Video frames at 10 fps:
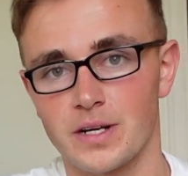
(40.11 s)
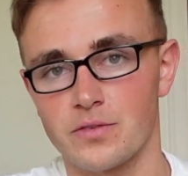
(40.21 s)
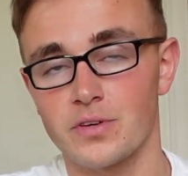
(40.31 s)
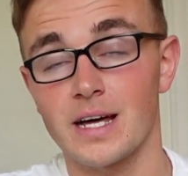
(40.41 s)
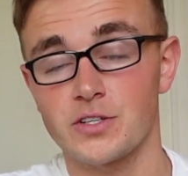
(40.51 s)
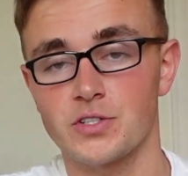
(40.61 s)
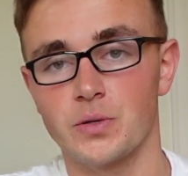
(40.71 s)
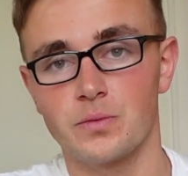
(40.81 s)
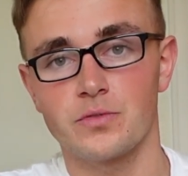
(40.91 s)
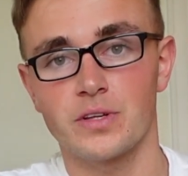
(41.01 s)
for that
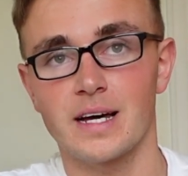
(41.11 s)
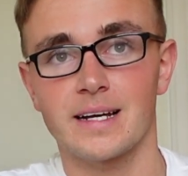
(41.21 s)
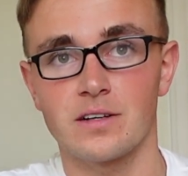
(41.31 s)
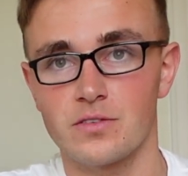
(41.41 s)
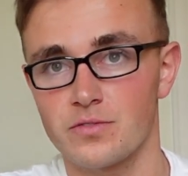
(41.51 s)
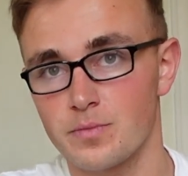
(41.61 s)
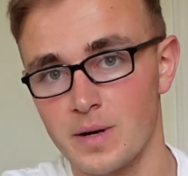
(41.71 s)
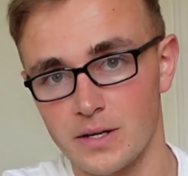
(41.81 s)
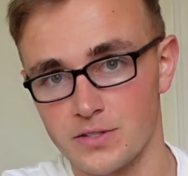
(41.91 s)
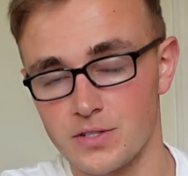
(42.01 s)
shoot, for that kind of
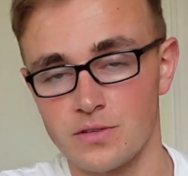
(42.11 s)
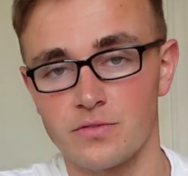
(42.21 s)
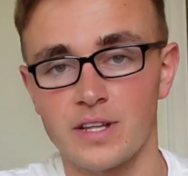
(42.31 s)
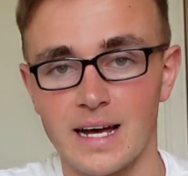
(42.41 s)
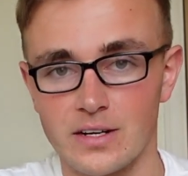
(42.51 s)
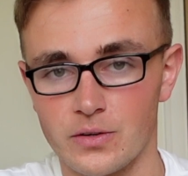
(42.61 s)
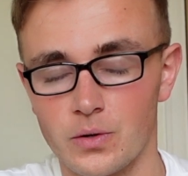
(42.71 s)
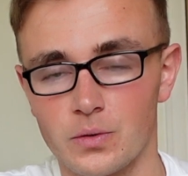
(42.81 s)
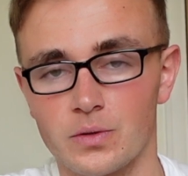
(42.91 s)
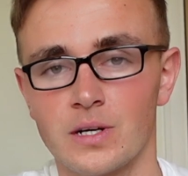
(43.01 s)
milestone, for that end
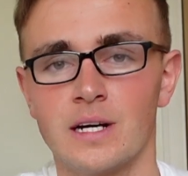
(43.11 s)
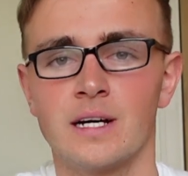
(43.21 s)
goal.